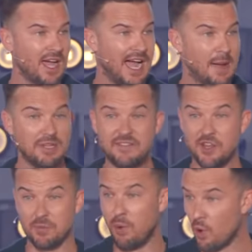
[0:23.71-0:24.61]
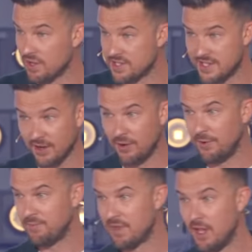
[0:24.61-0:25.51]
I believe that you're born
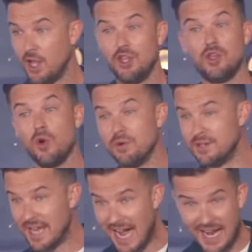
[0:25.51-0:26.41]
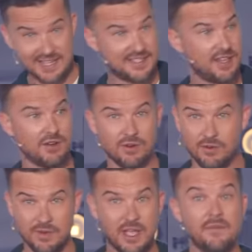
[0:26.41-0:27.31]
single, you're going to die
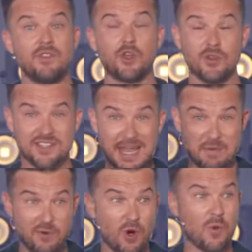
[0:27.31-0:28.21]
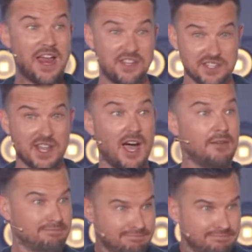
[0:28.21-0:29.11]
single, you're going to stand before a righteous God